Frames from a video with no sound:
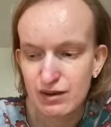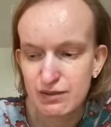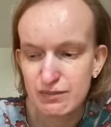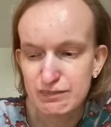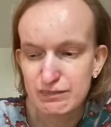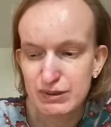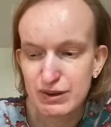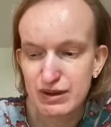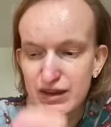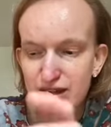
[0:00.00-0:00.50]

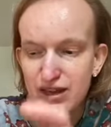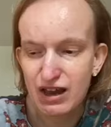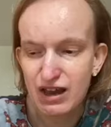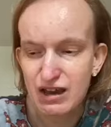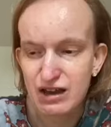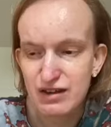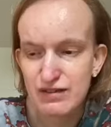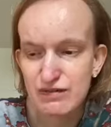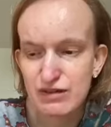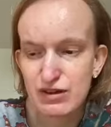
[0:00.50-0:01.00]
But
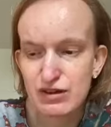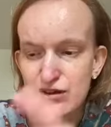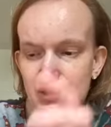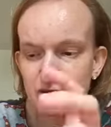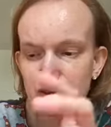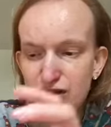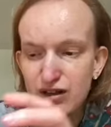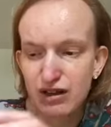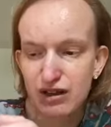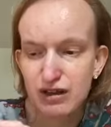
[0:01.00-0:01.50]
again, if you're
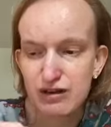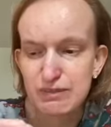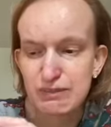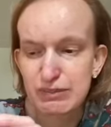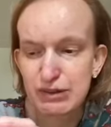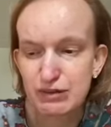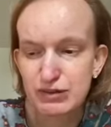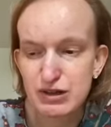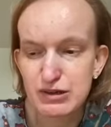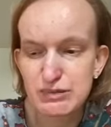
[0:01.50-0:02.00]
using like a
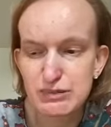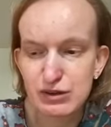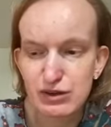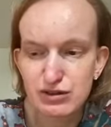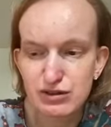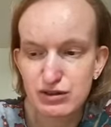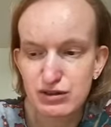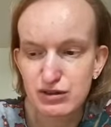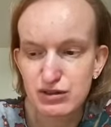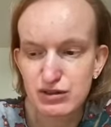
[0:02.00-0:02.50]
body
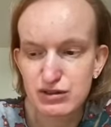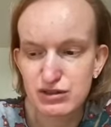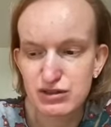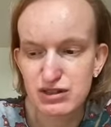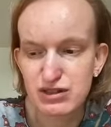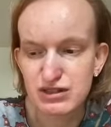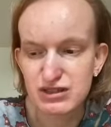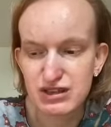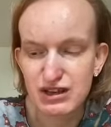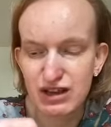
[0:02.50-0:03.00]
product
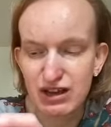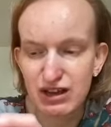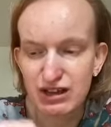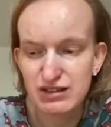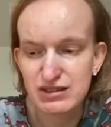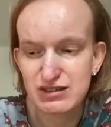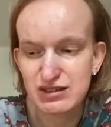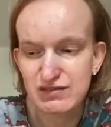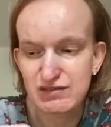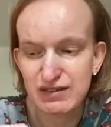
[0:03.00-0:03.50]
that's
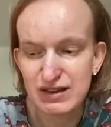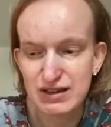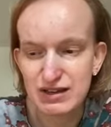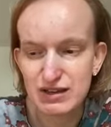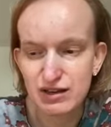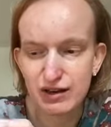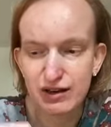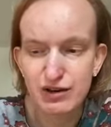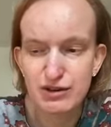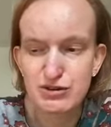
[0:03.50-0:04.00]
kind of like a
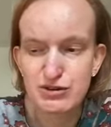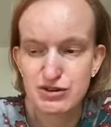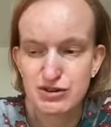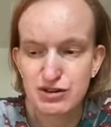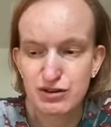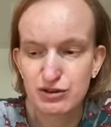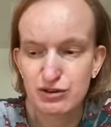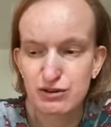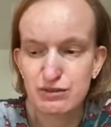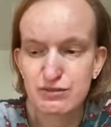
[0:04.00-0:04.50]
lotion
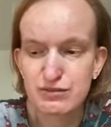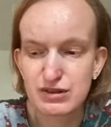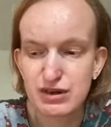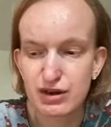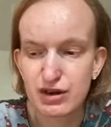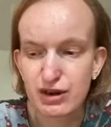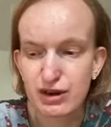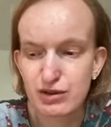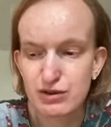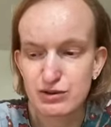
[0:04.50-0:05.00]
and comes in a
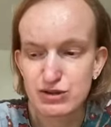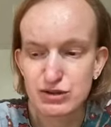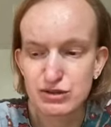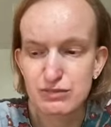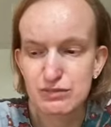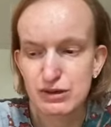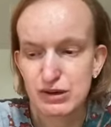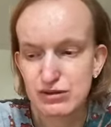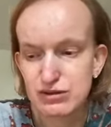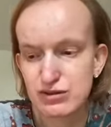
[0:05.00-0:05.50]
lotion
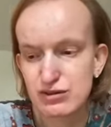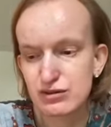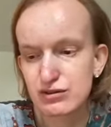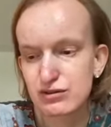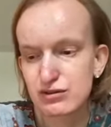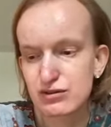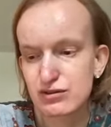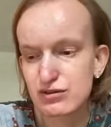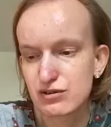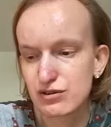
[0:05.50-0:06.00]

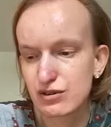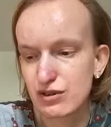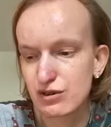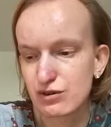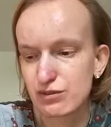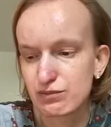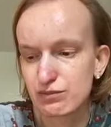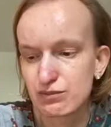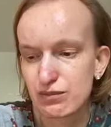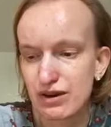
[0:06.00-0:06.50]
bottle, so
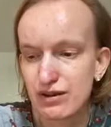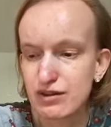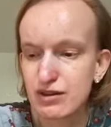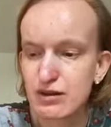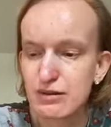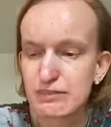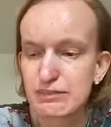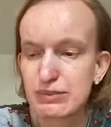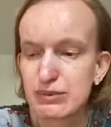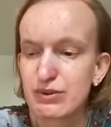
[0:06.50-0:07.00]
that when
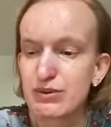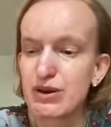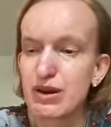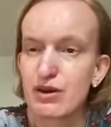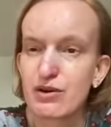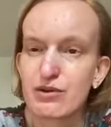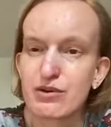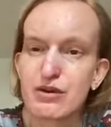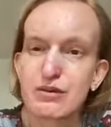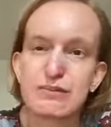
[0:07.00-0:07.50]
you're putting it
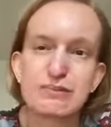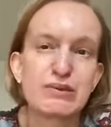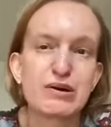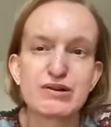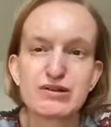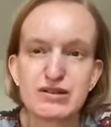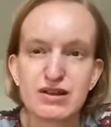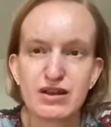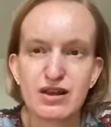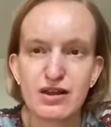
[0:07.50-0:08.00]
on your
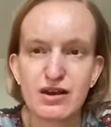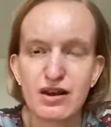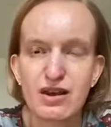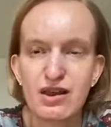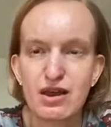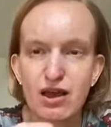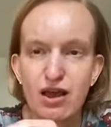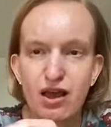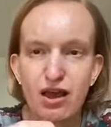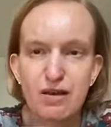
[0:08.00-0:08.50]
body,
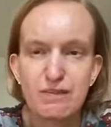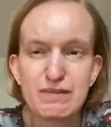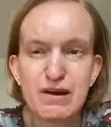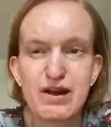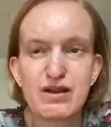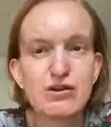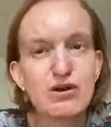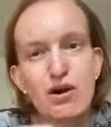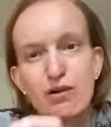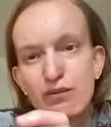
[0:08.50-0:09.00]
it
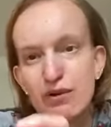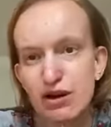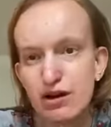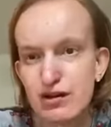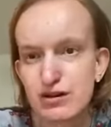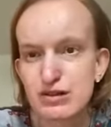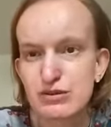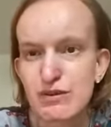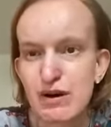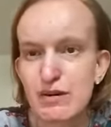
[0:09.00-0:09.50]
might not
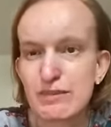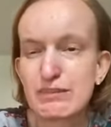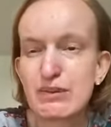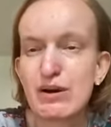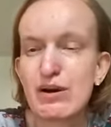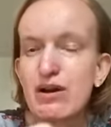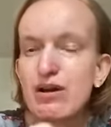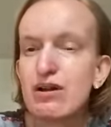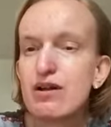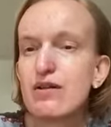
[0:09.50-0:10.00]
work as well.
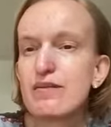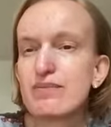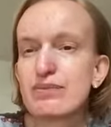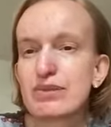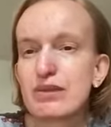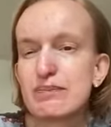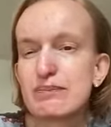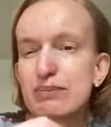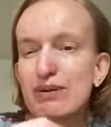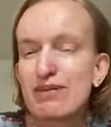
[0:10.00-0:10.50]
But
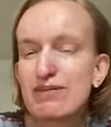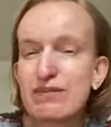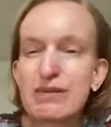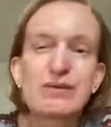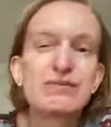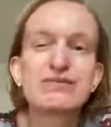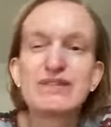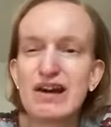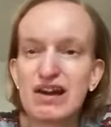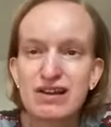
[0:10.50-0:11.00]
the
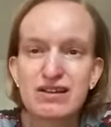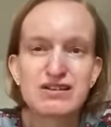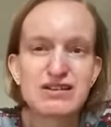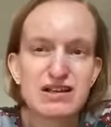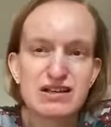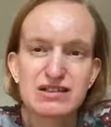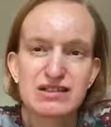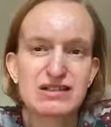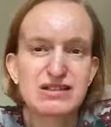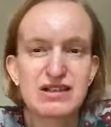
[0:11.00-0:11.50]
fact
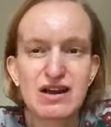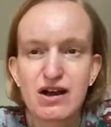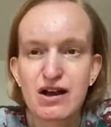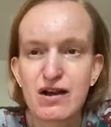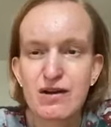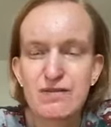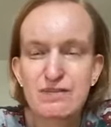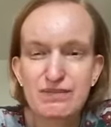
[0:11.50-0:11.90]
is that